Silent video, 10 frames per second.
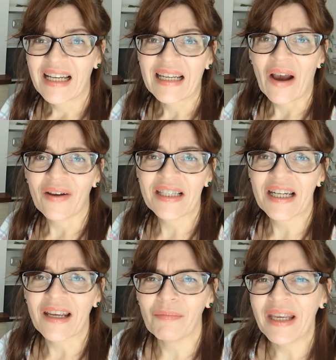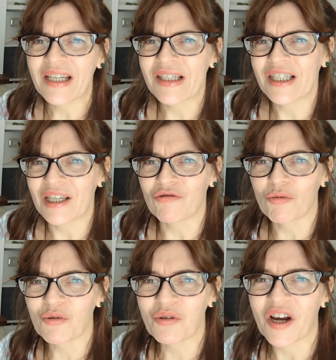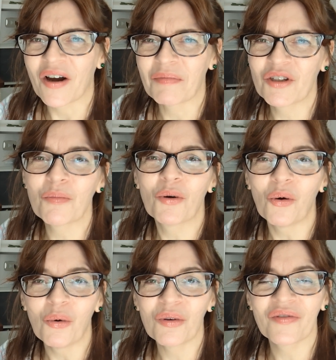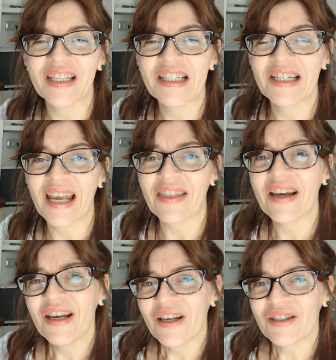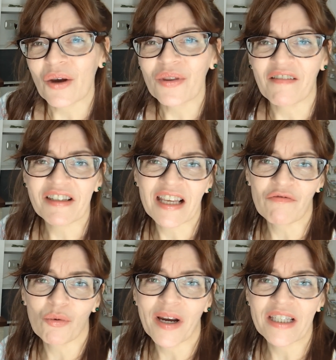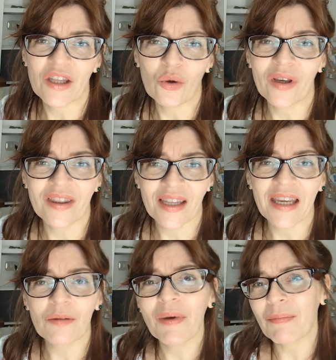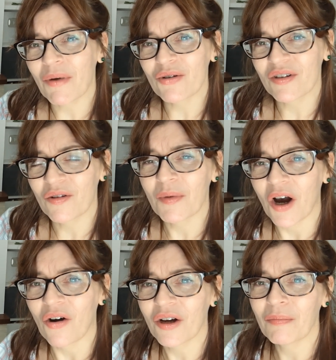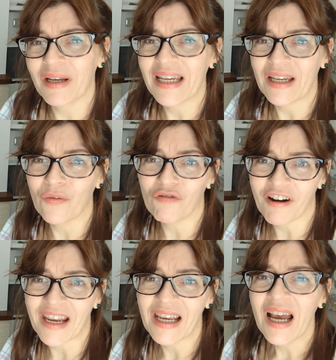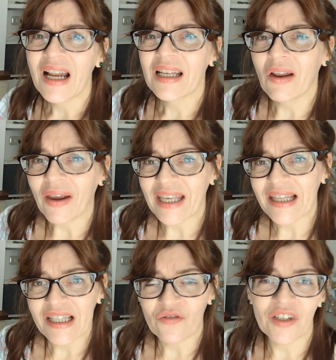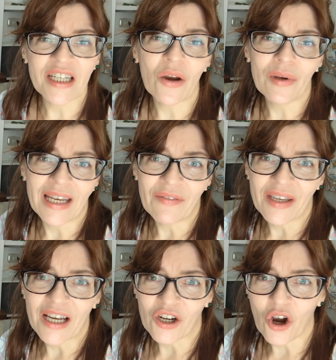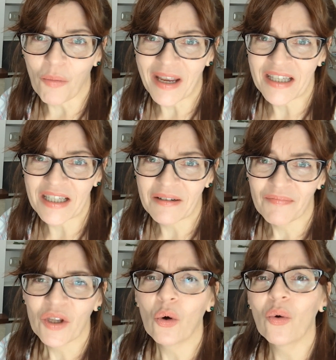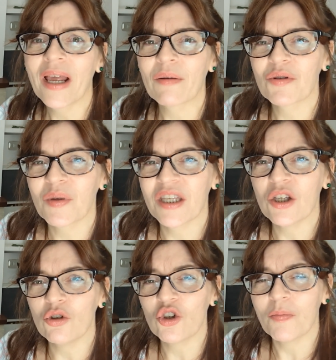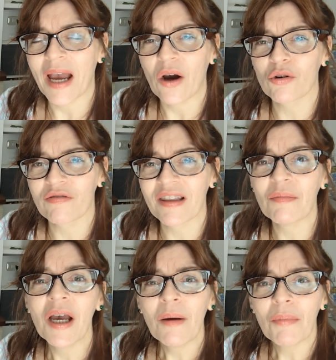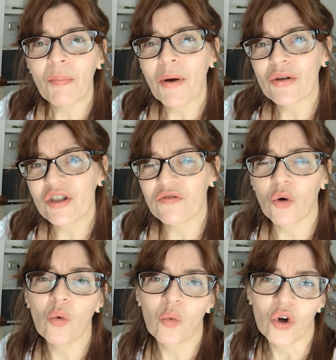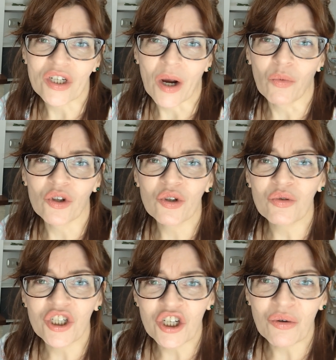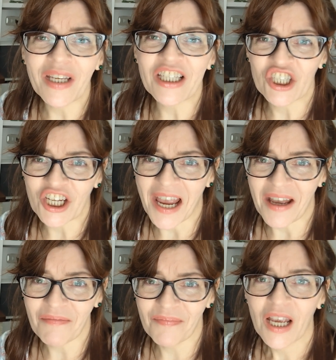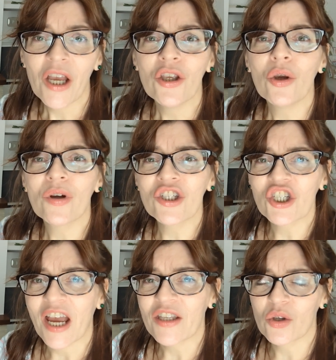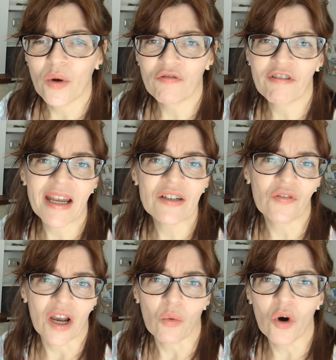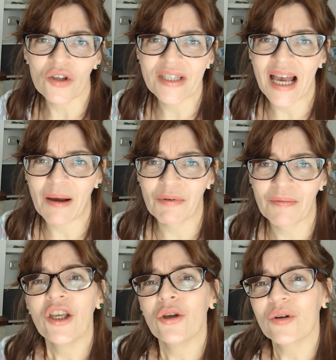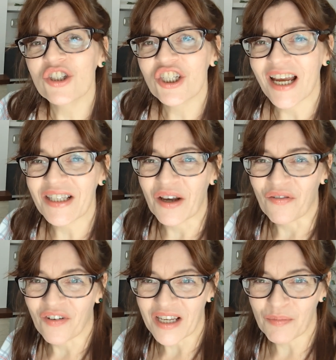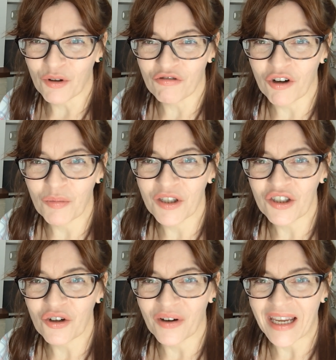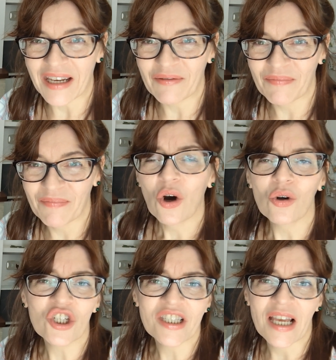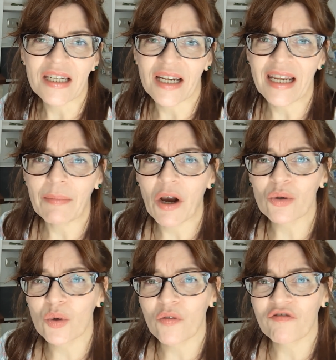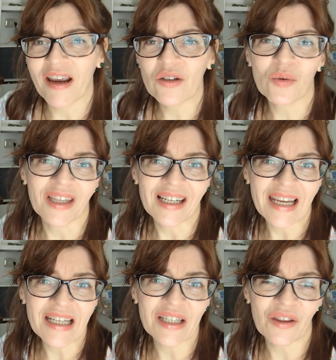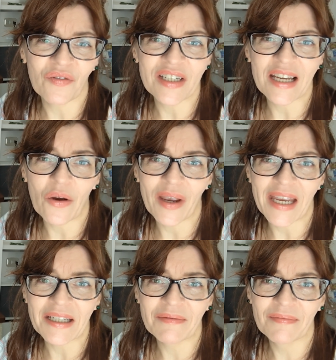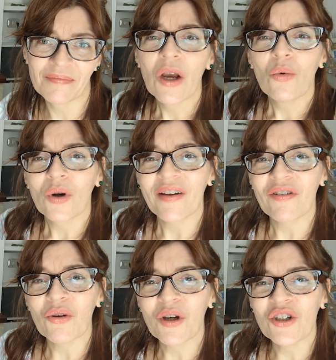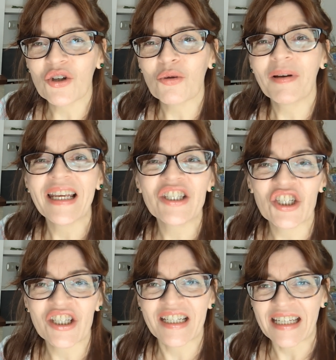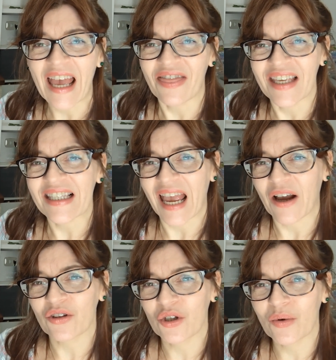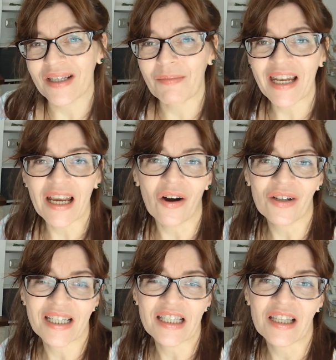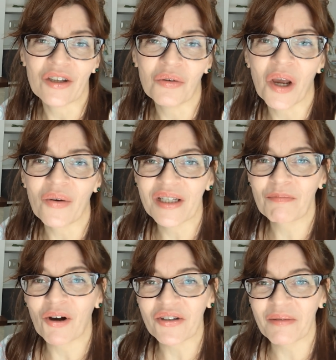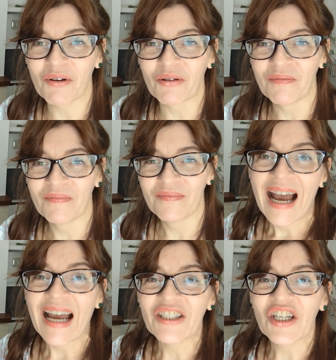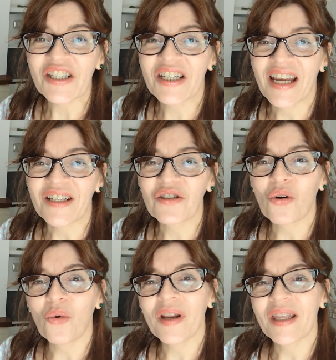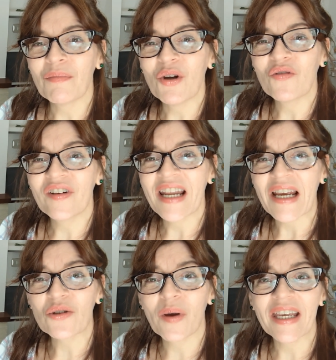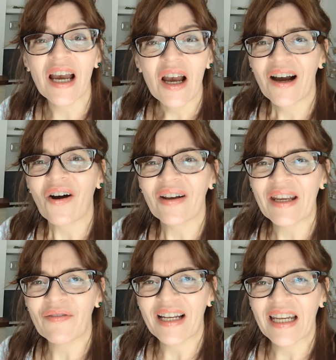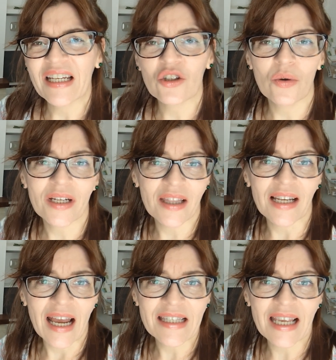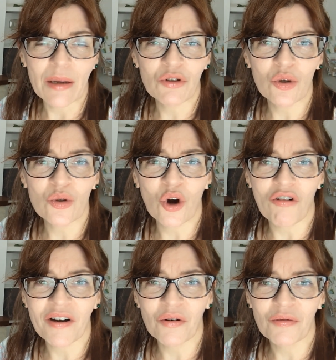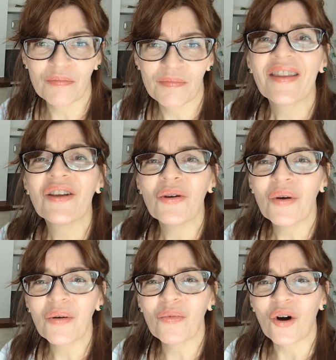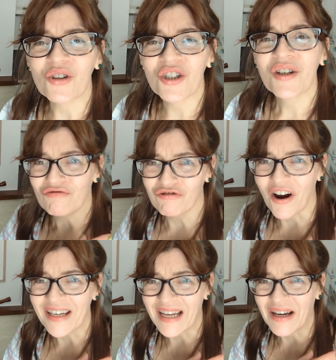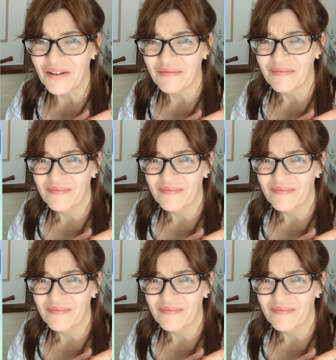Now, it's taken me considerable time to put all of this together, so there are several ways that you can thank me. Most of them are completely free. Liking this video, leaving a comment, all helps with the YouTube algorithm, but most of all, what I want you to do is share. You can share to a friend via WhatsApp, you can share to a Facebook group that you're in, or just send an email to a friend with the link to the video in. Whatever you can do, please, just to get this out to as many artists that you know as possible. And just to get us all in the mood for next week, I'll leave a link to another landscape tutorial that you can watch right now.